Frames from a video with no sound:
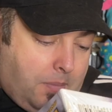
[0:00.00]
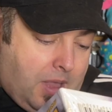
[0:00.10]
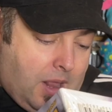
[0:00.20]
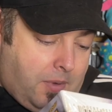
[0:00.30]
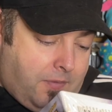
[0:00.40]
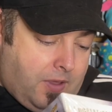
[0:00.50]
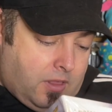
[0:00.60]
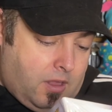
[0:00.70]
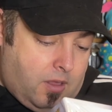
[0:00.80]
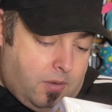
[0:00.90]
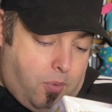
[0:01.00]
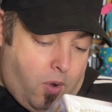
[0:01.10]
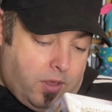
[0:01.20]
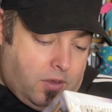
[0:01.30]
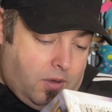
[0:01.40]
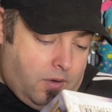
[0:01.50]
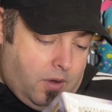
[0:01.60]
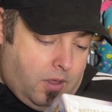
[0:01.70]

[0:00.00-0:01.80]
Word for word: man, I'm gonna forget this pointer.